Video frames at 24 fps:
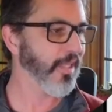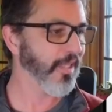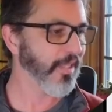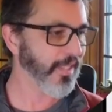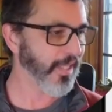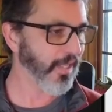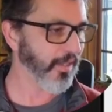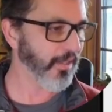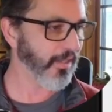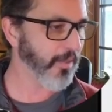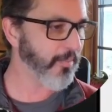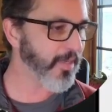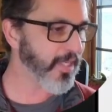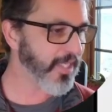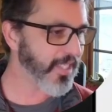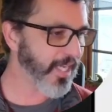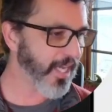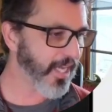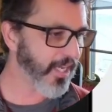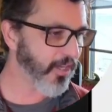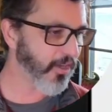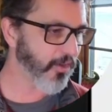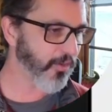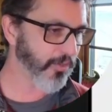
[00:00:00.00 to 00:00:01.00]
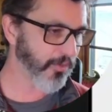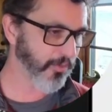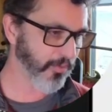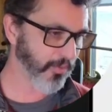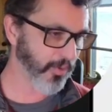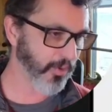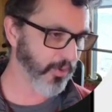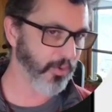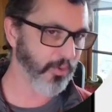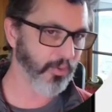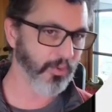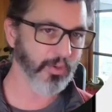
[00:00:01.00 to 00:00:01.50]
Now, let me take you
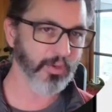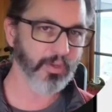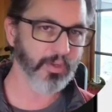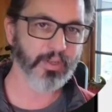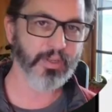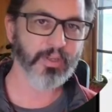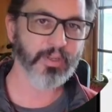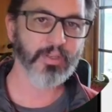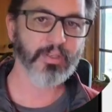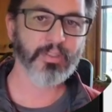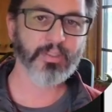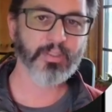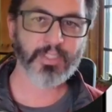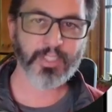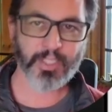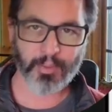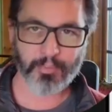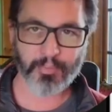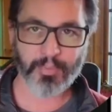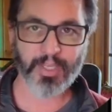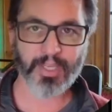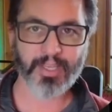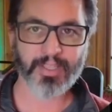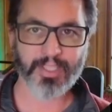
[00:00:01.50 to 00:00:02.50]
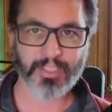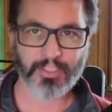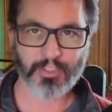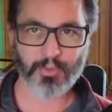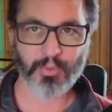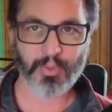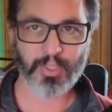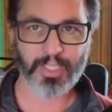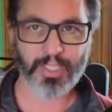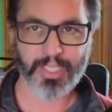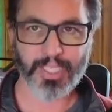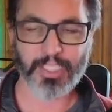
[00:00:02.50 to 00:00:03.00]
through something that's
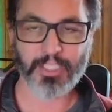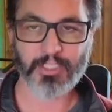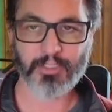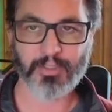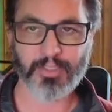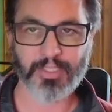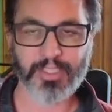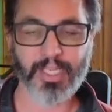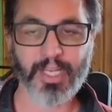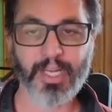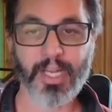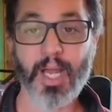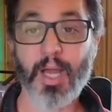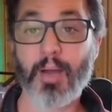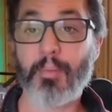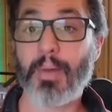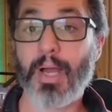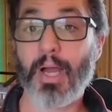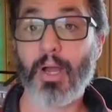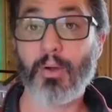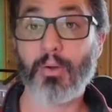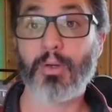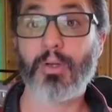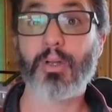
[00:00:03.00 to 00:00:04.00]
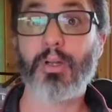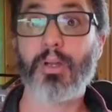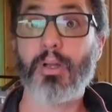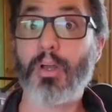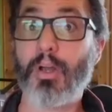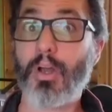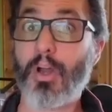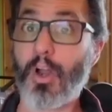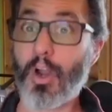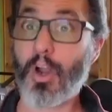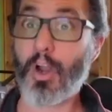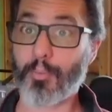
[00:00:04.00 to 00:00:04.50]
really interesting about
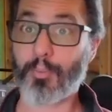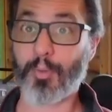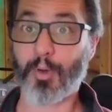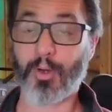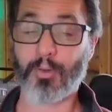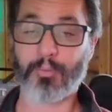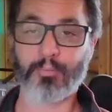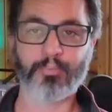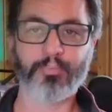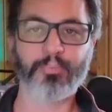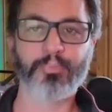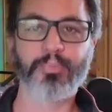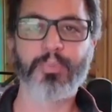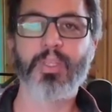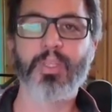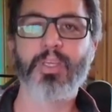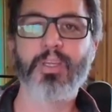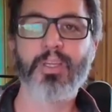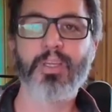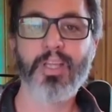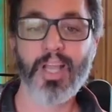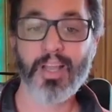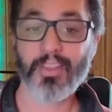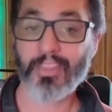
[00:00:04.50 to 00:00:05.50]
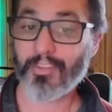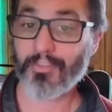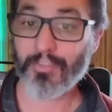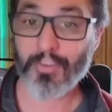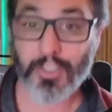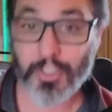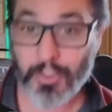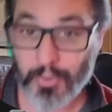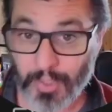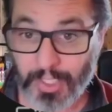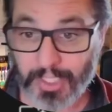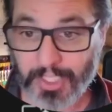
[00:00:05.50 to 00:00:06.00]
Harper. And the
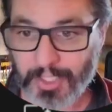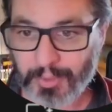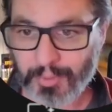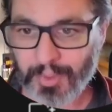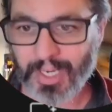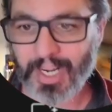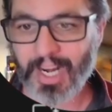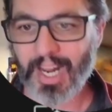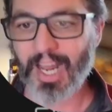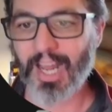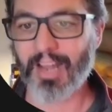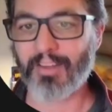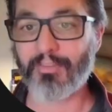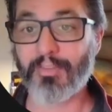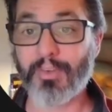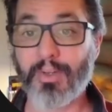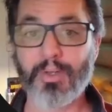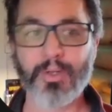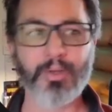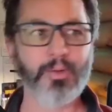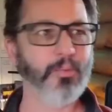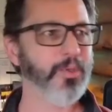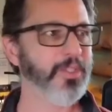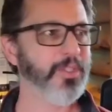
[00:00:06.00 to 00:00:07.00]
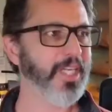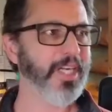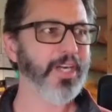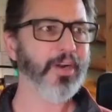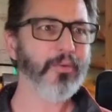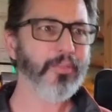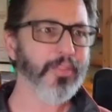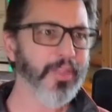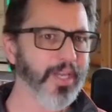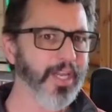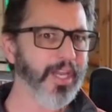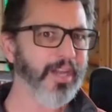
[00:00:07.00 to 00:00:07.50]
first question you might have, which I
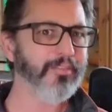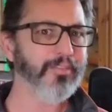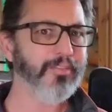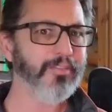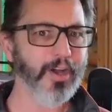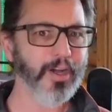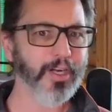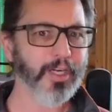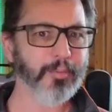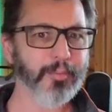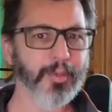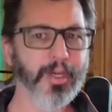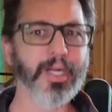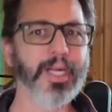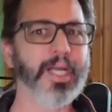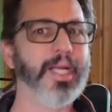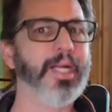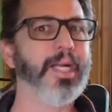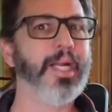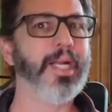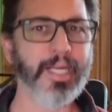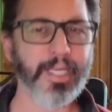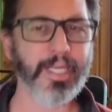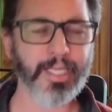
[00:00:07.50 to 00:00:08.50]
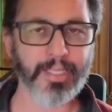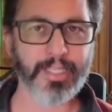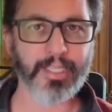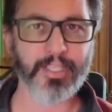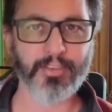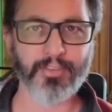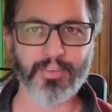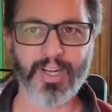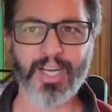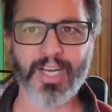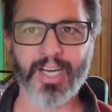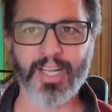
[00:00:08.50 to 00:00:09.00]
don't think I've talked about on any of these
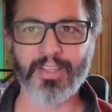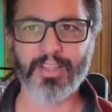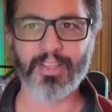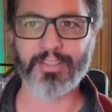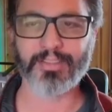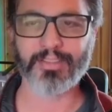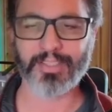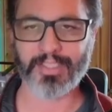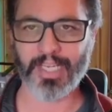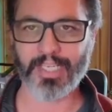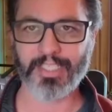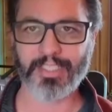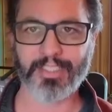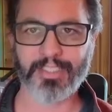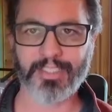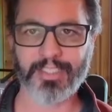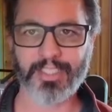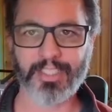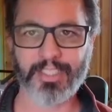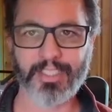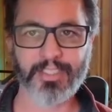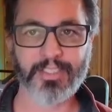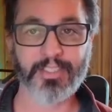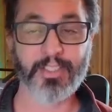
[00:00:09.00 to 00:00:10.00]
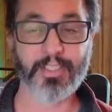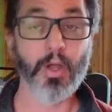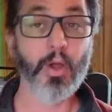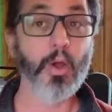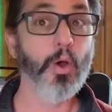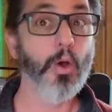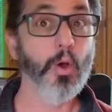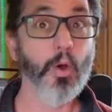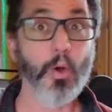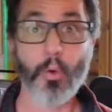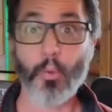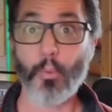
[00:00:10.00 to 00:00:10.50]
Friday sessions, is
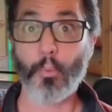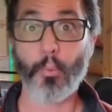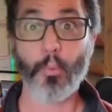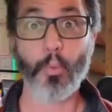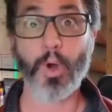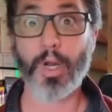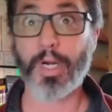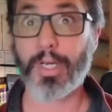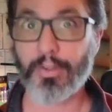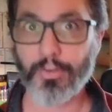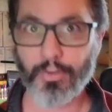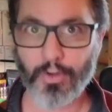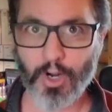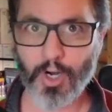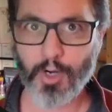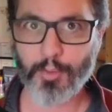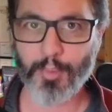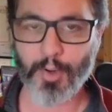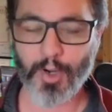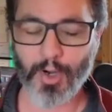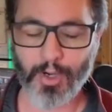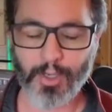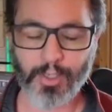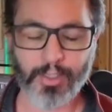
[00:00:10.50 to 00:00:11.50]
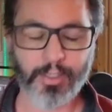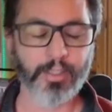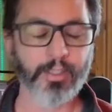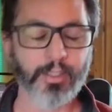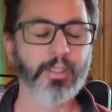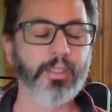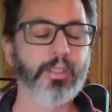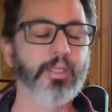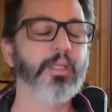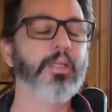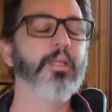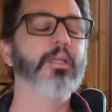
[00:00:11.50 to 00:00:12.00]
what is Harper?
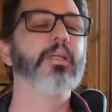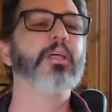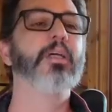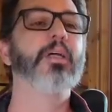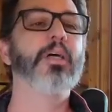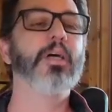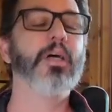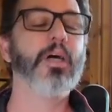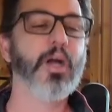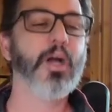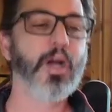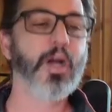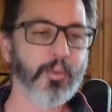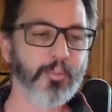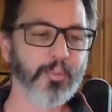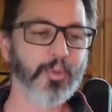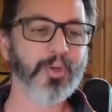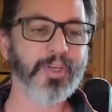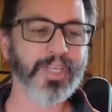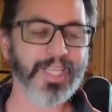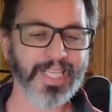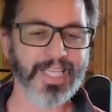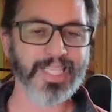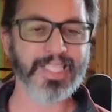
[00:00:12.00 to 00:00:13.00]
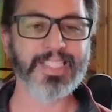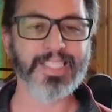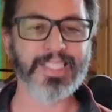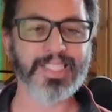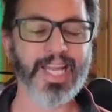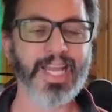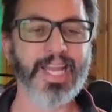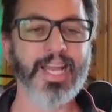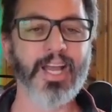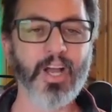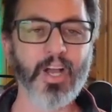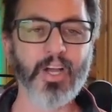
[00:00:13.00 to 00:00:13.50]
Harper is
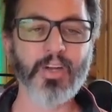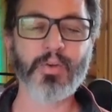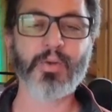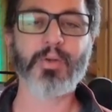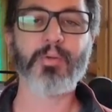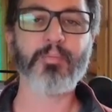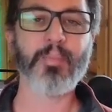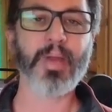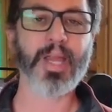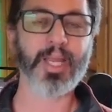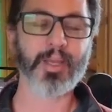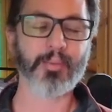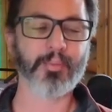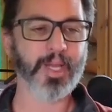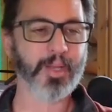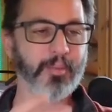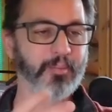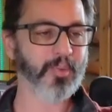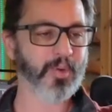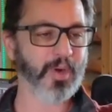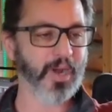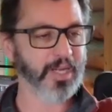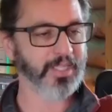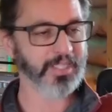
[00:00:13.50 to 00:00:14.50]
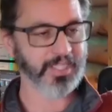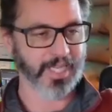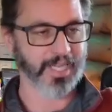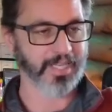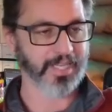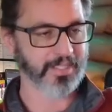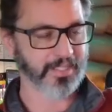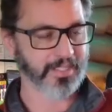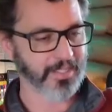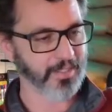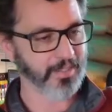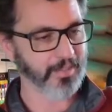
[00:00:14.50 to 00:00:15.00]
a 100 megabyte
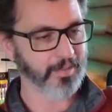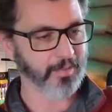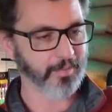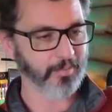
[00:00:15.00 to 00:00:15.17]
process